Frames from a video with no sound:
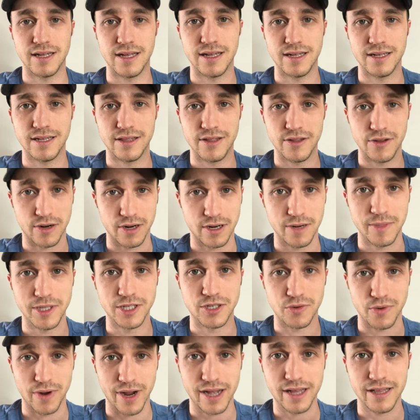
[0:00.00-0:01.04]
and they're going to be
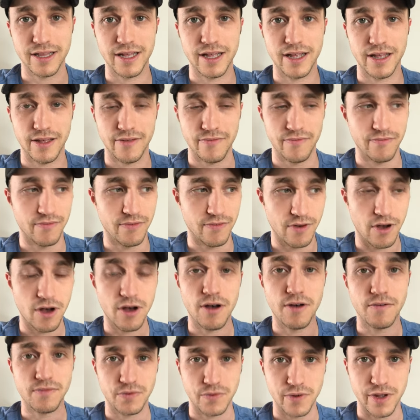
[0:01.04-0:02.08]
directly
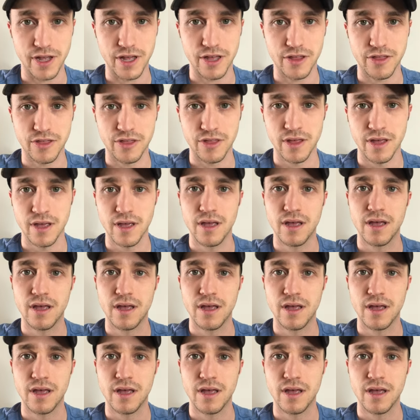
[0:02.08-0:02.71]
involved with.